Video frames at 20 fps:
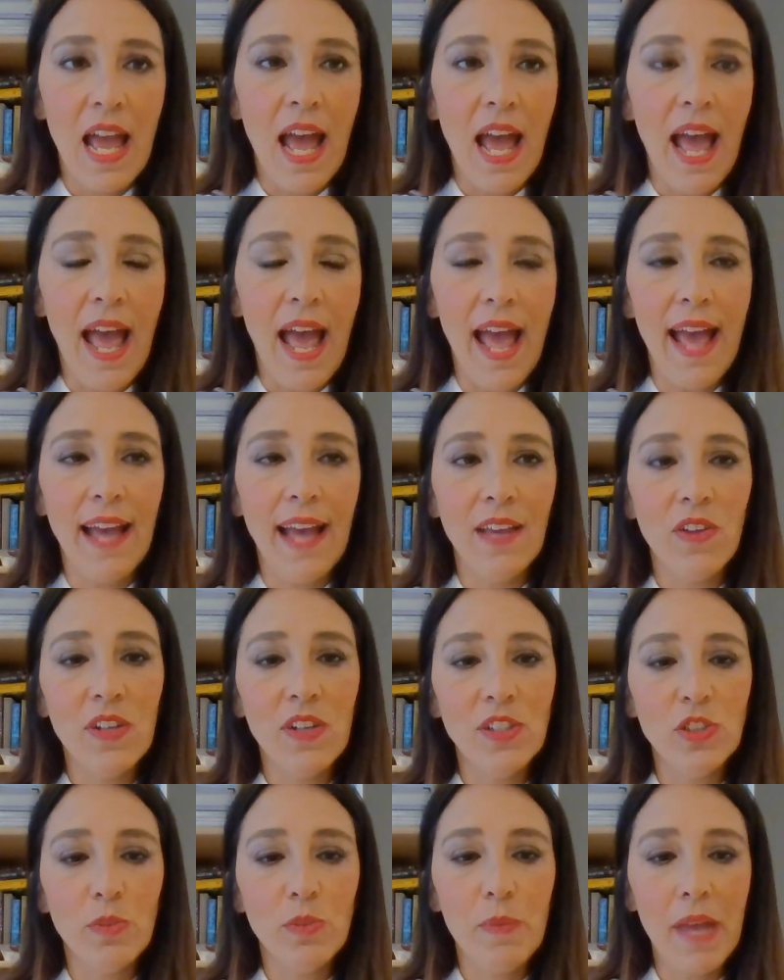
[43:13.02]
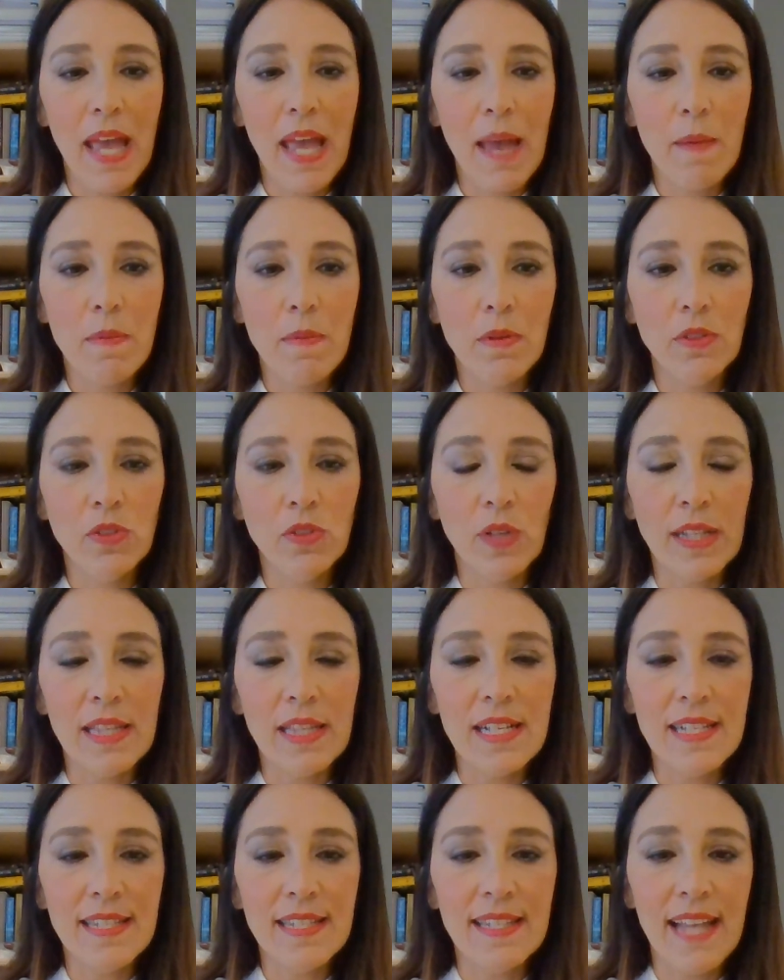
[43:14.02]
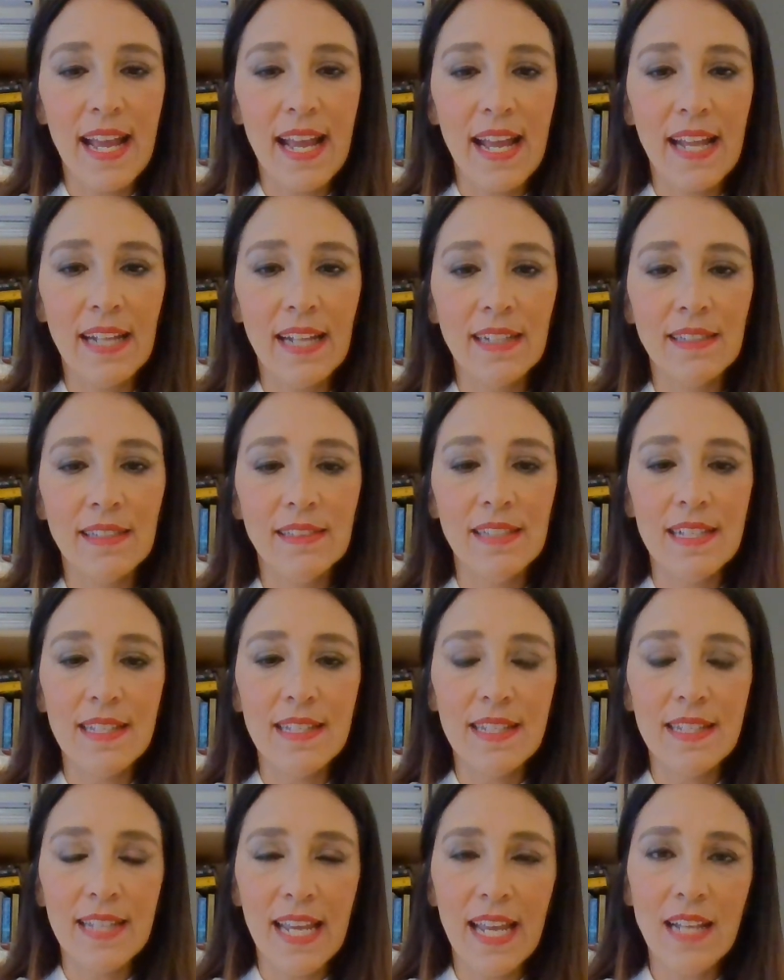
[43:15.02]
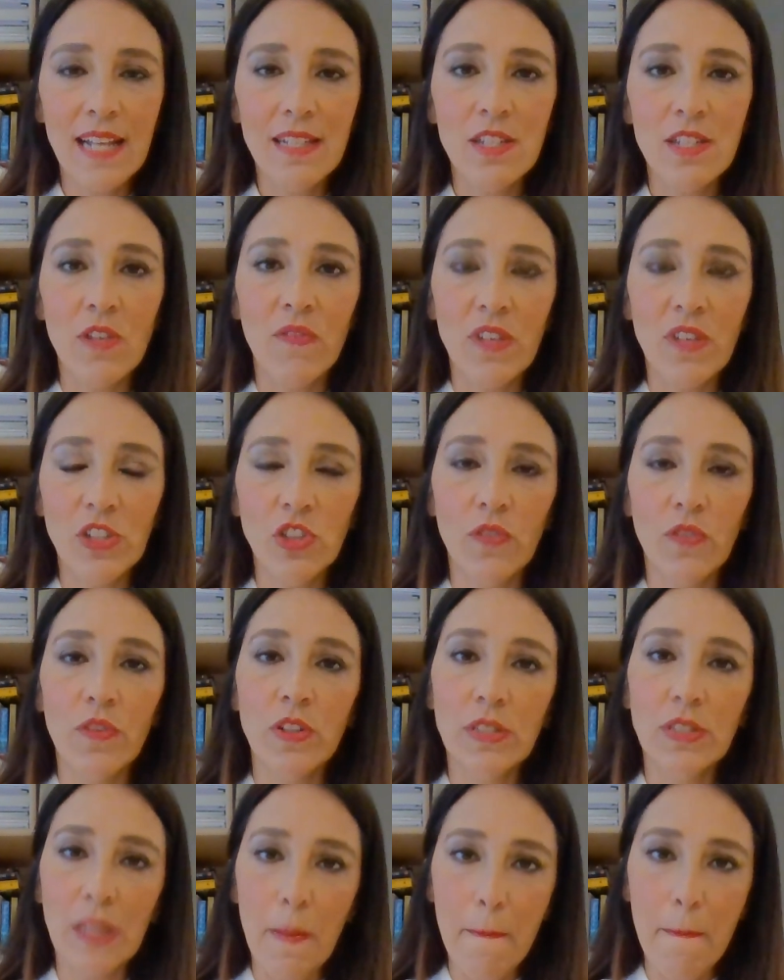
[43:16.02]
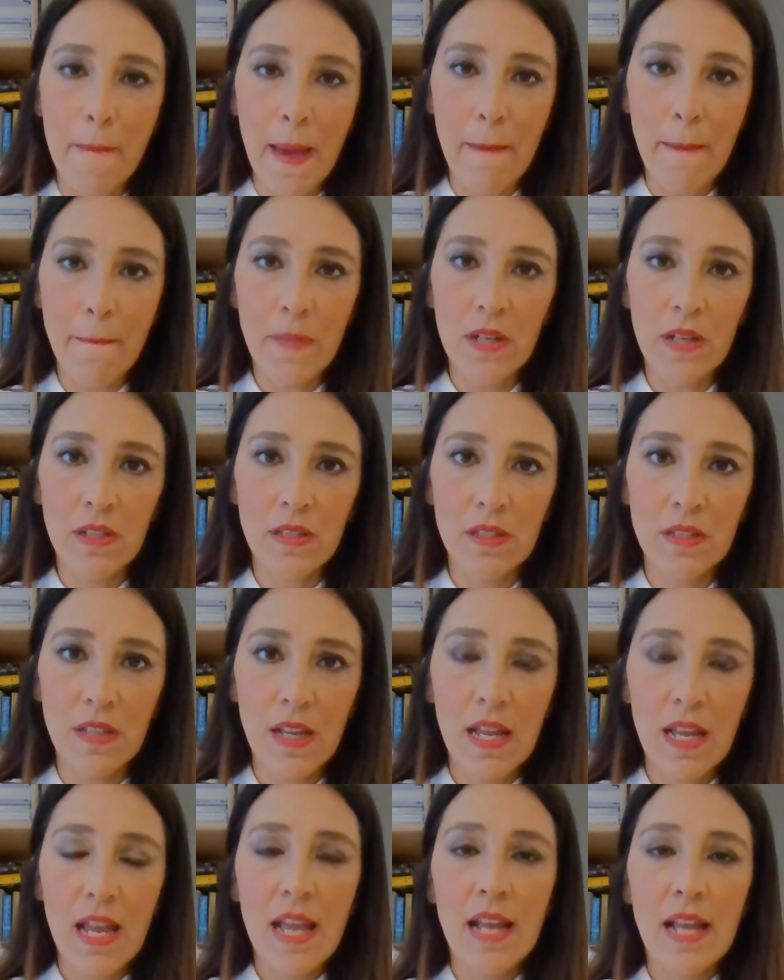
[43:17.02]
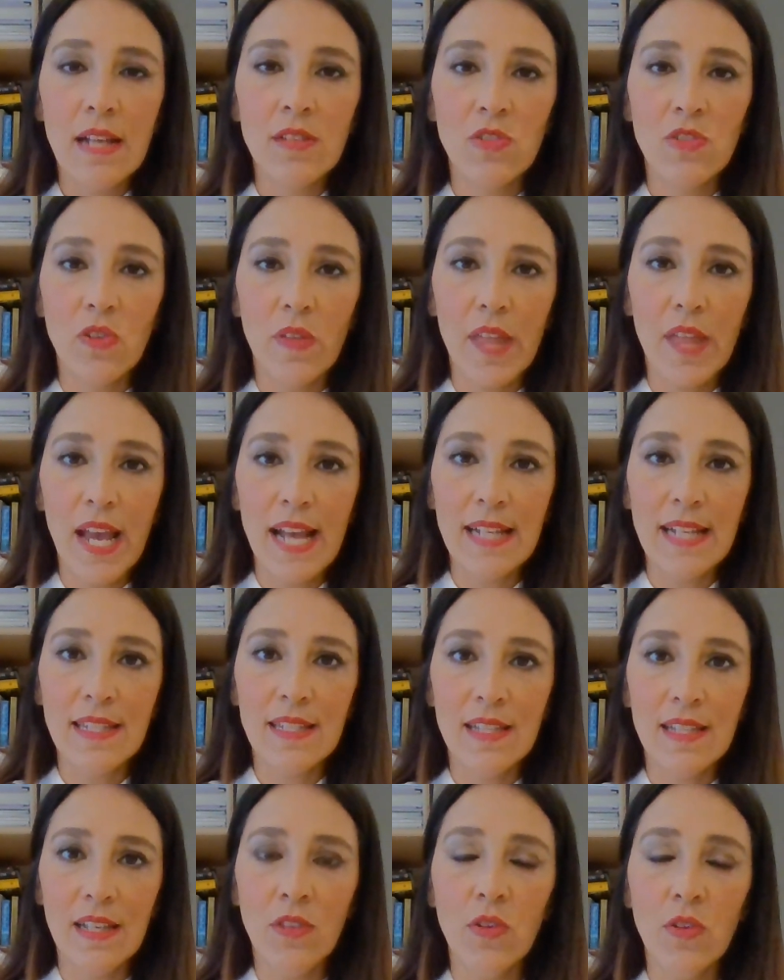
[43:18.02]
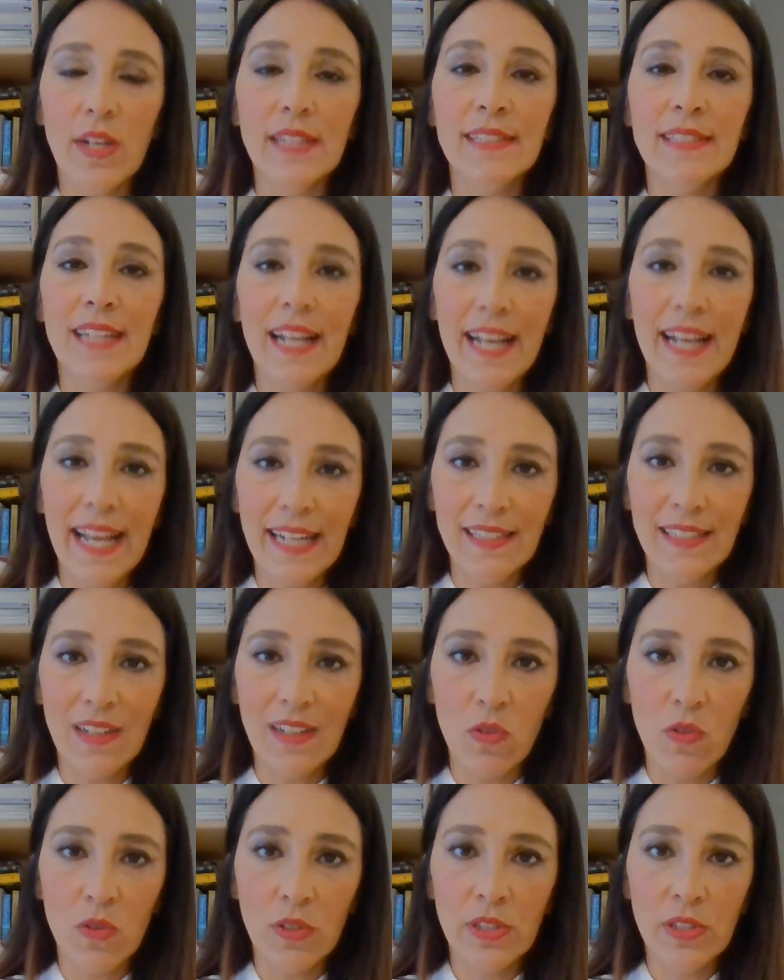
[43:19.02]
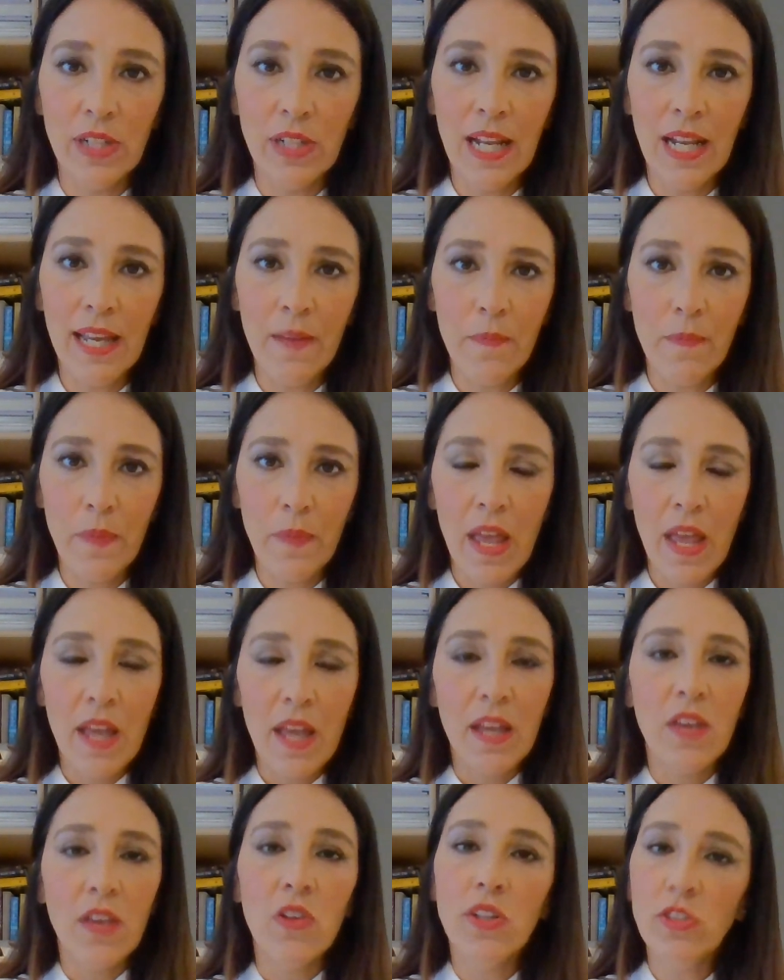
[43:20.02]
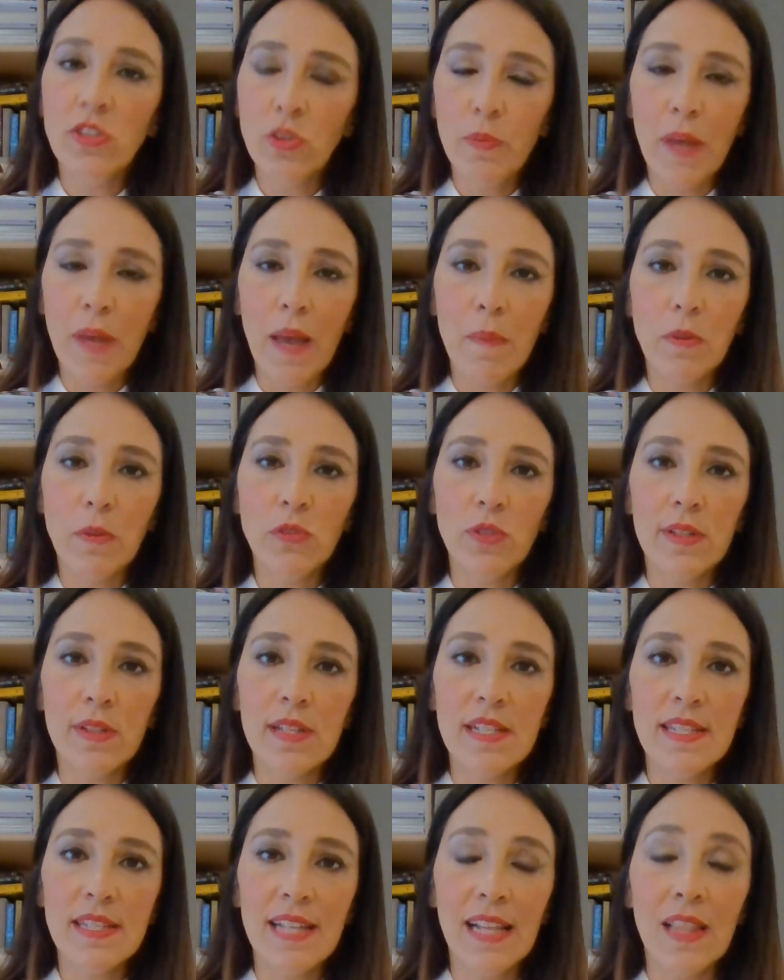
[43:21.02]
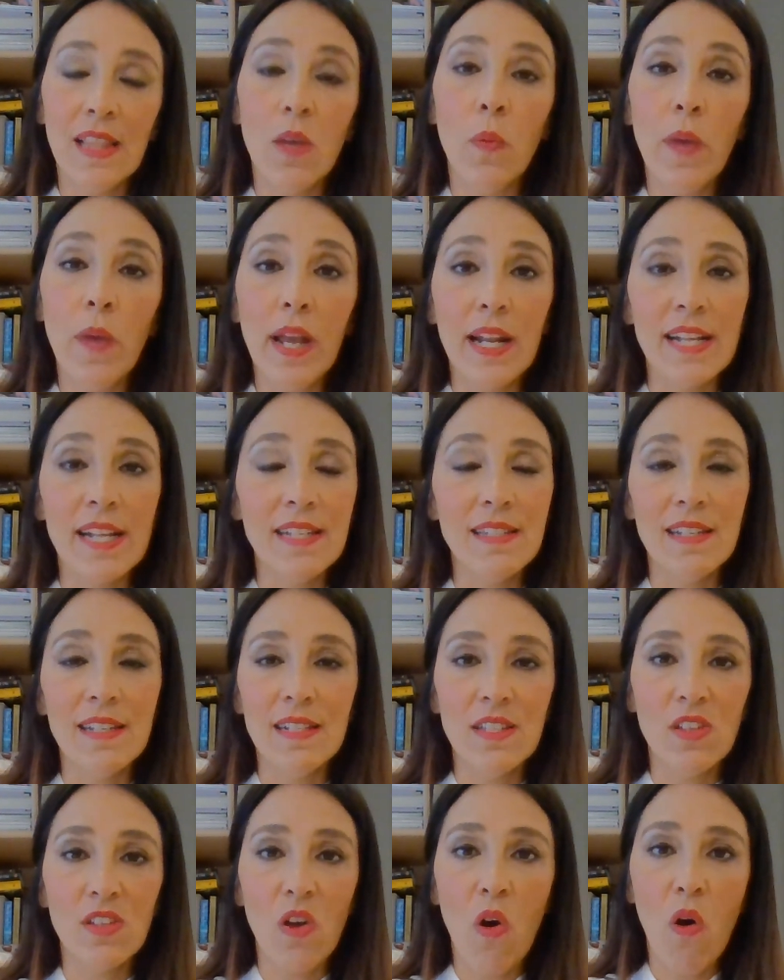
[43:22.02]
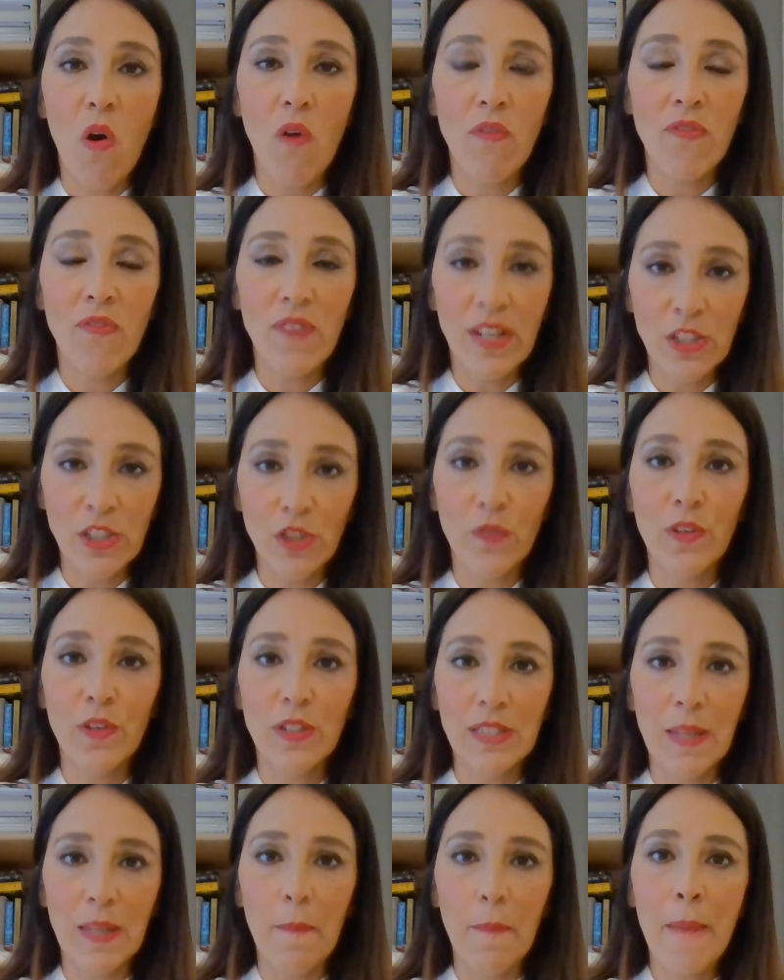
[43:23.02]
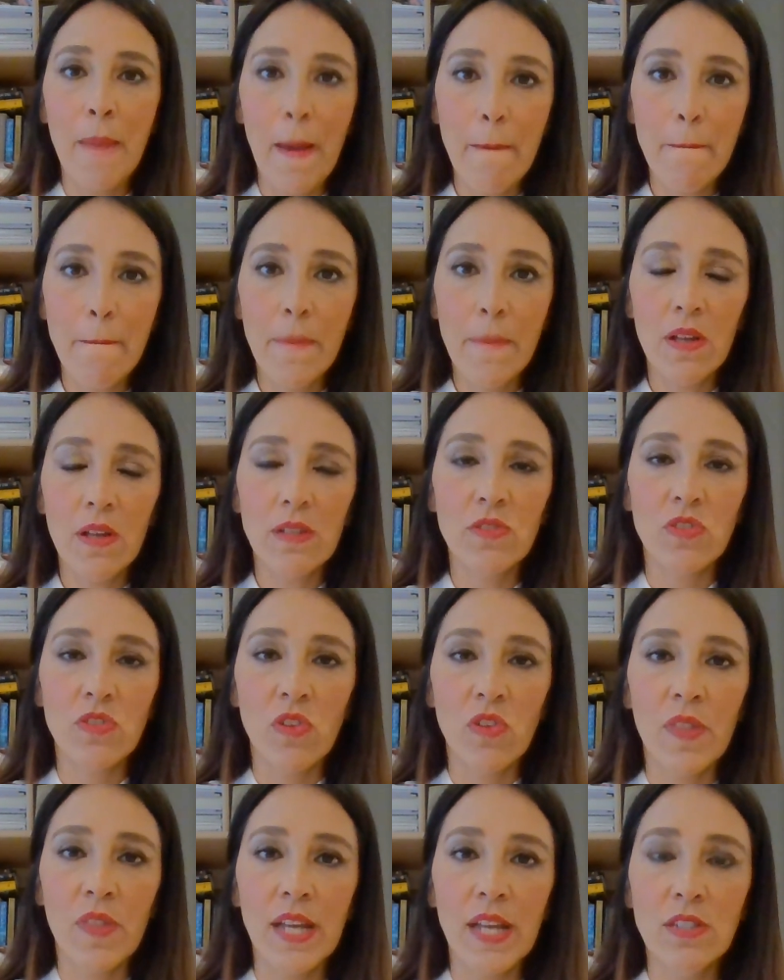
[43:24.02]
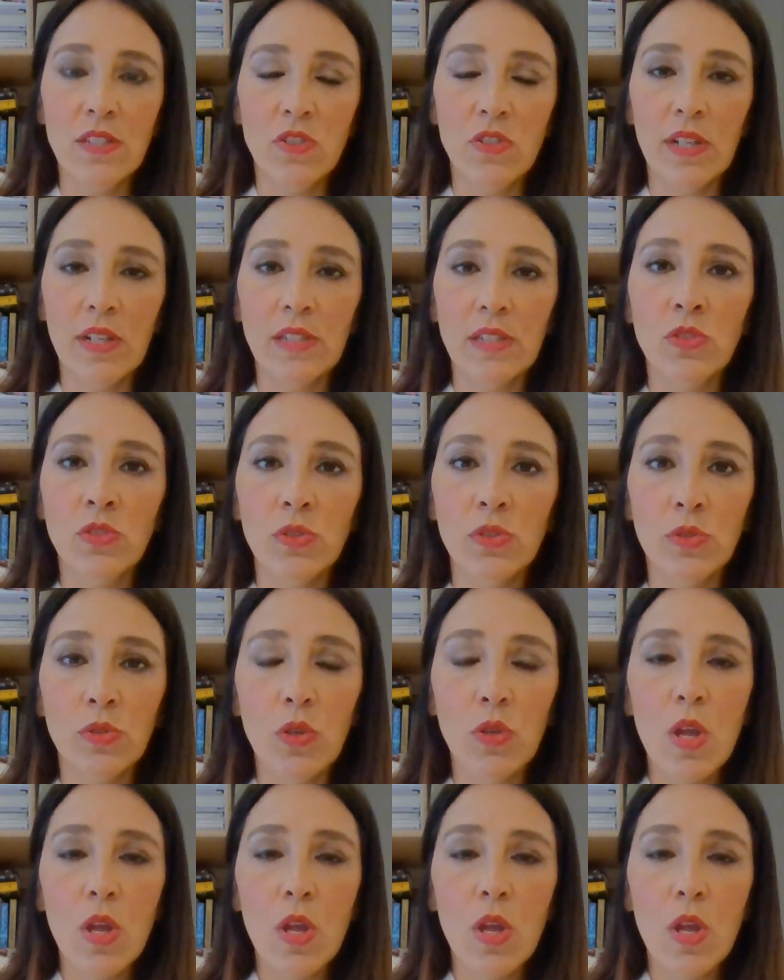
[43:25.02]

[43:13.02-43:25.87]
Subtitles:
You need to be able to understand the skills of each of your team members so that you can delegate accordingly. You need to be able to understand the weaknesses of each of your team members so that you can do